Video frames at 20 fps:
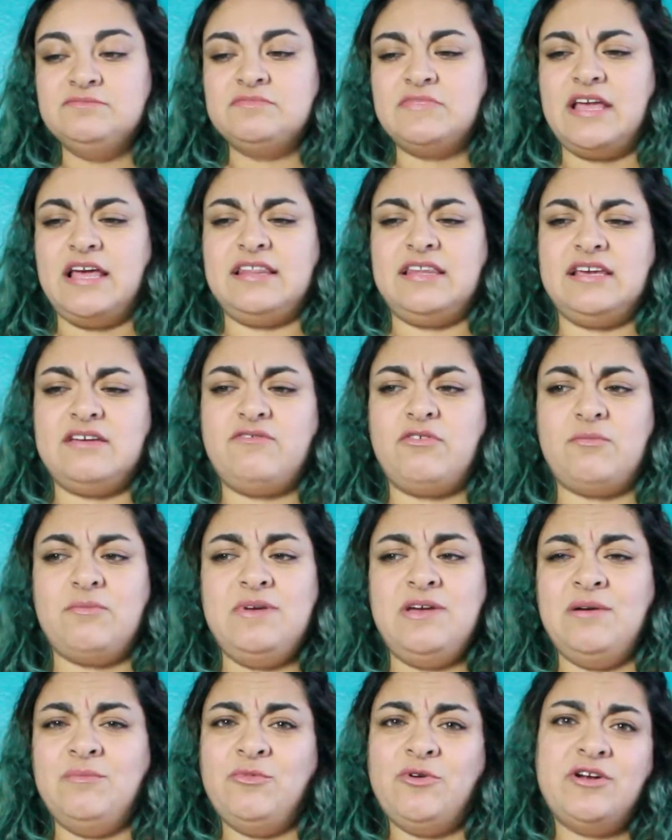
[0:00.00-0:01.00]
And like for
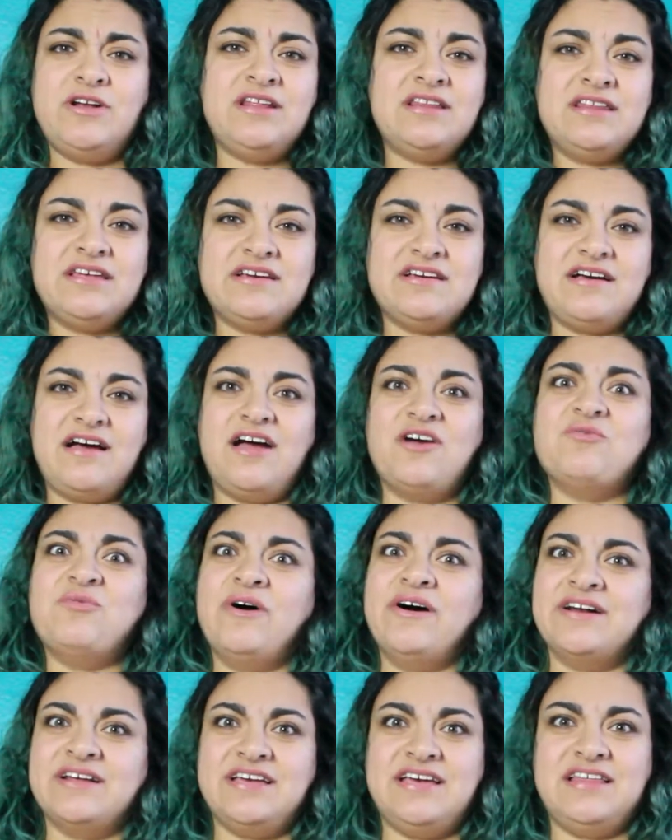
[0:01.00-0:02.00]
me, I'm already like, I
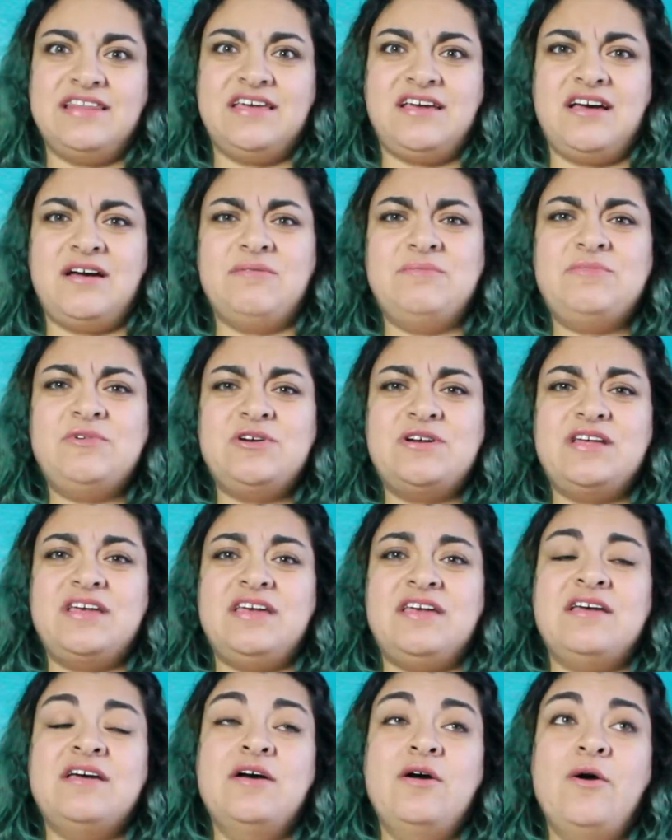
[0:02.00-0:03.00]
want a kid. Like I'm
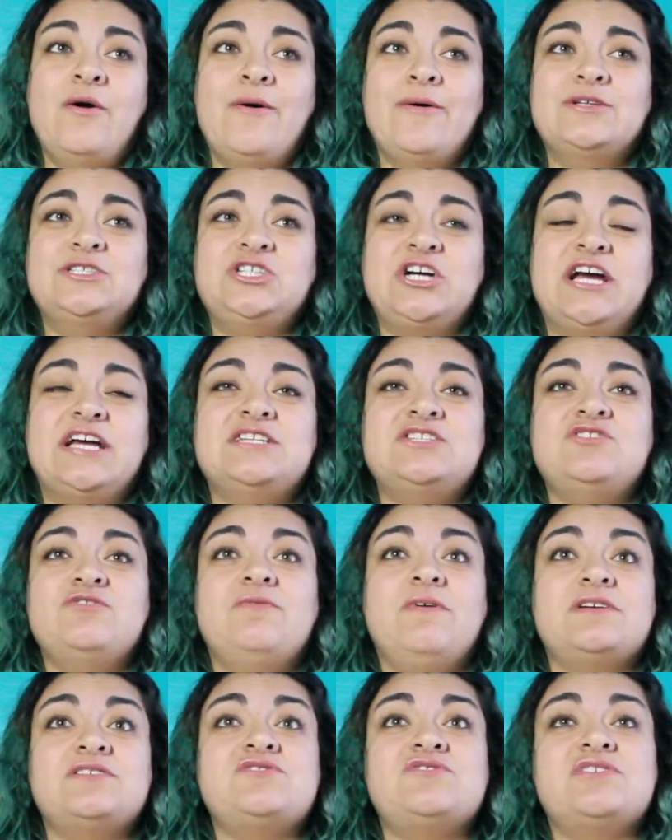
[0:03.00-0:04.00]
already trying to
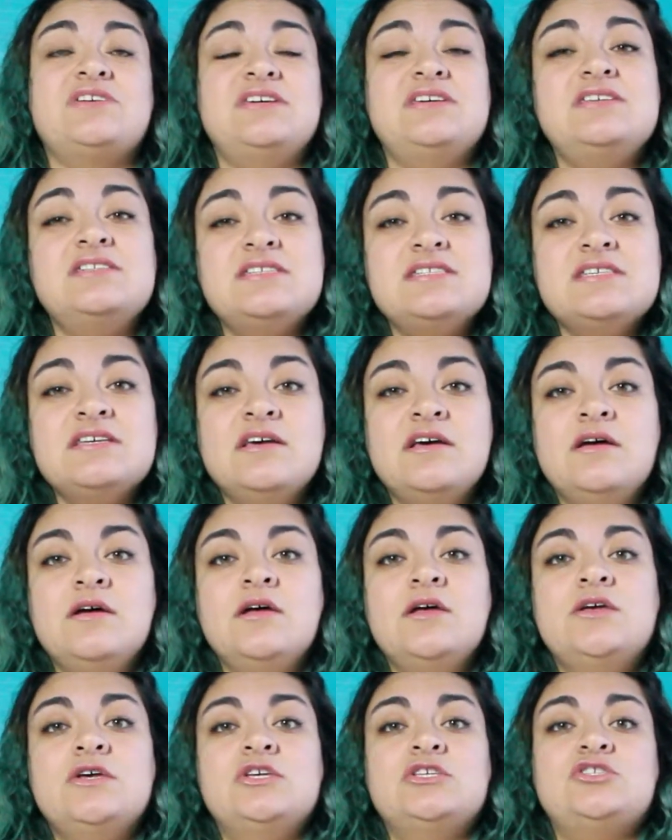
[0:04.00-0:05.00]
foster kids,
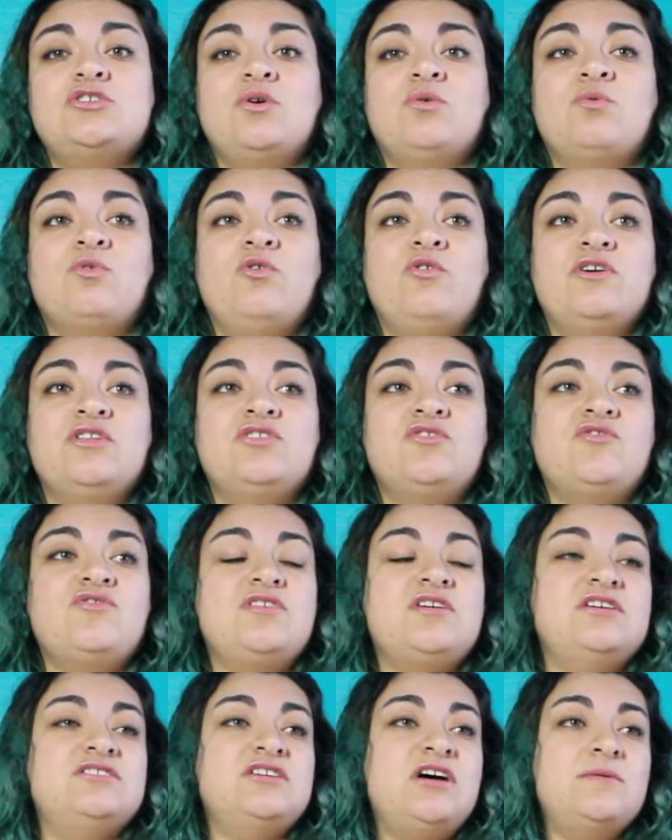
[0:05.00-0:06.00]
so I'm going through
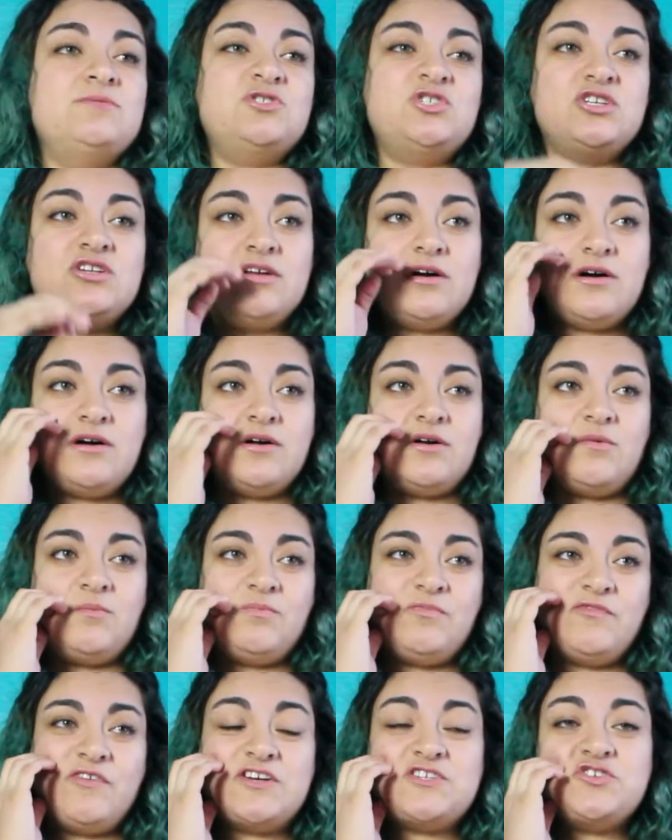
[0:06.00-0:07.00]
the
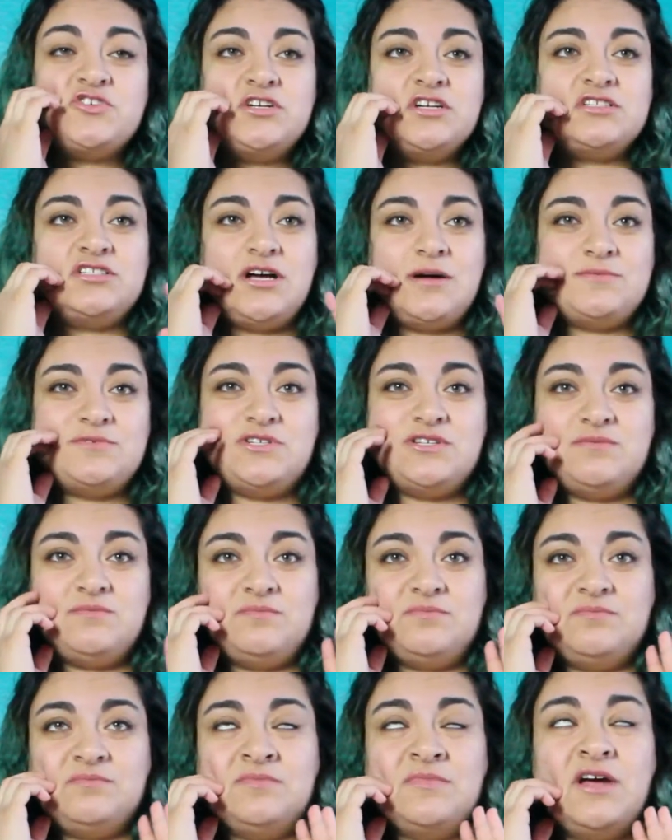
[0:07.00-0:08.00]
fostering
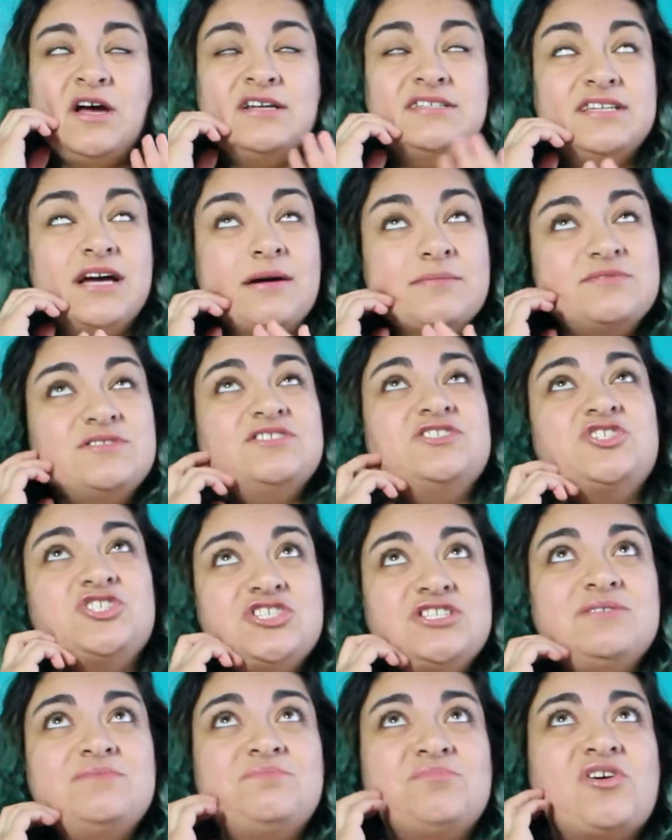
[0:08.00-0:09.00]

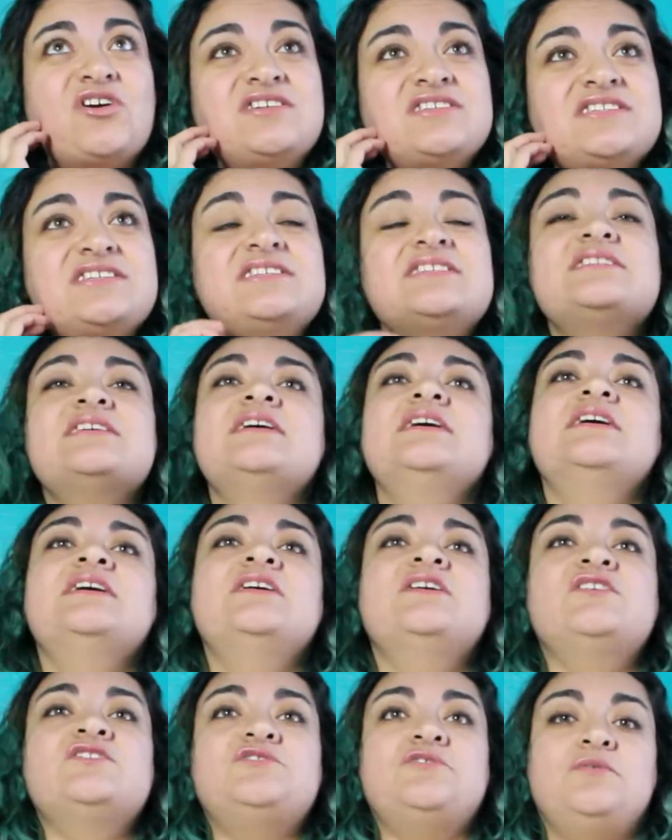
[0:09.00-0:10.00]
adoption process.
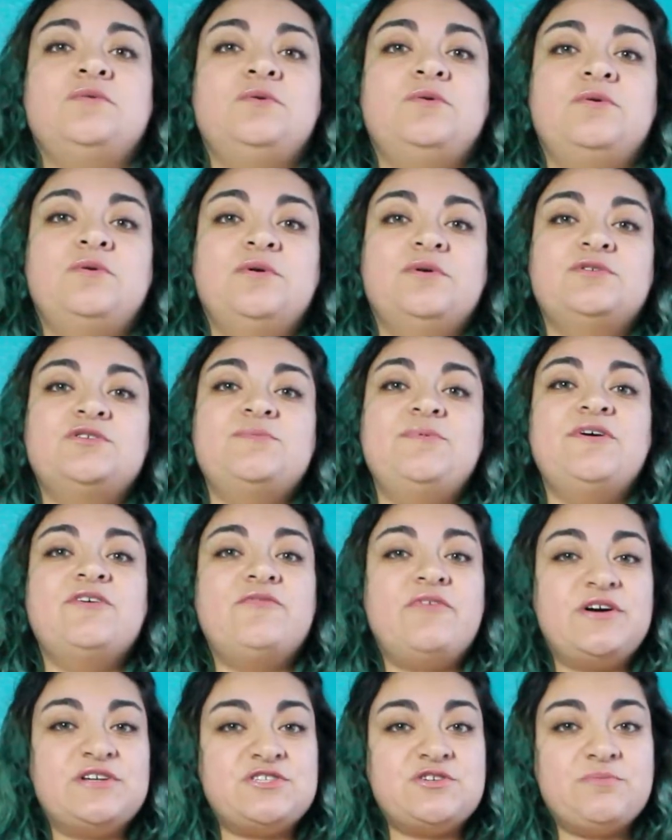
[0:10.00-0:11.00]
So to be a
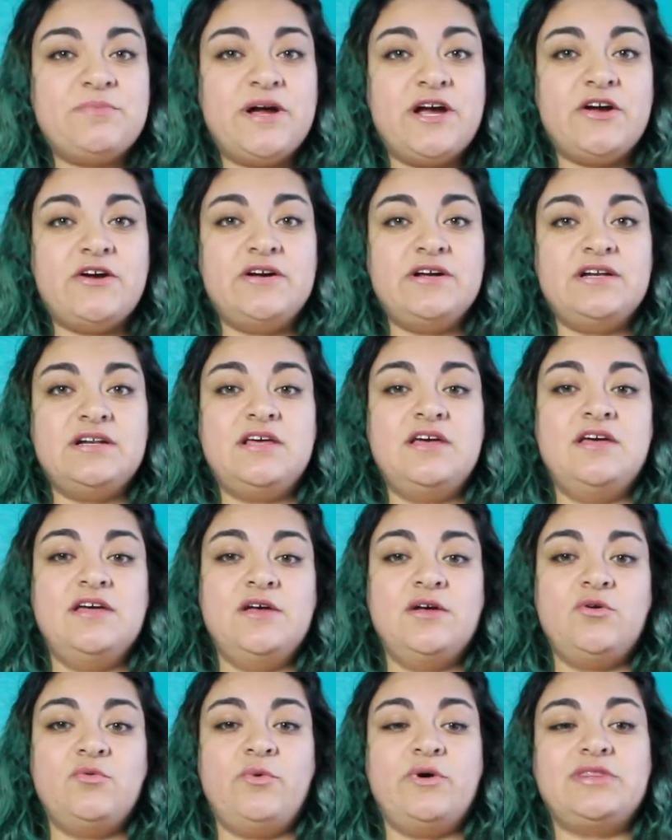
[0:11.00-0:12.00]
foster parent
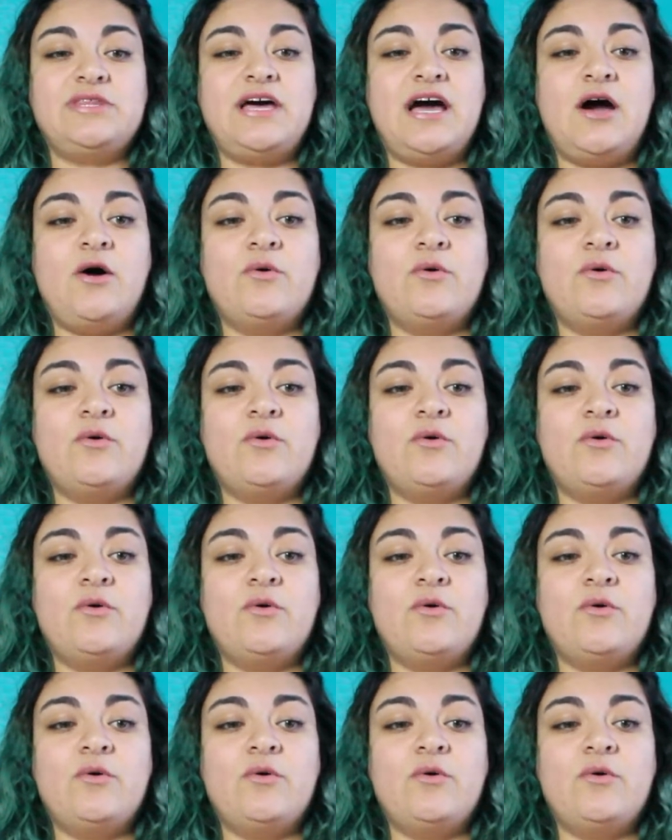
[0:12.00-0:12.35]
with the